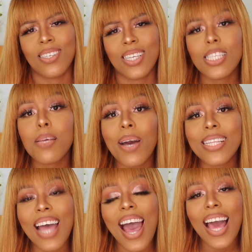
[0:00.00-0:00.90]

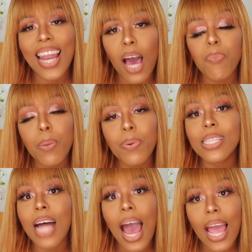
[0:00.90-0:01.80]
Sibatala, people
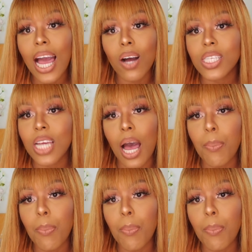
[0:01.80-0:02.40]
lie out here.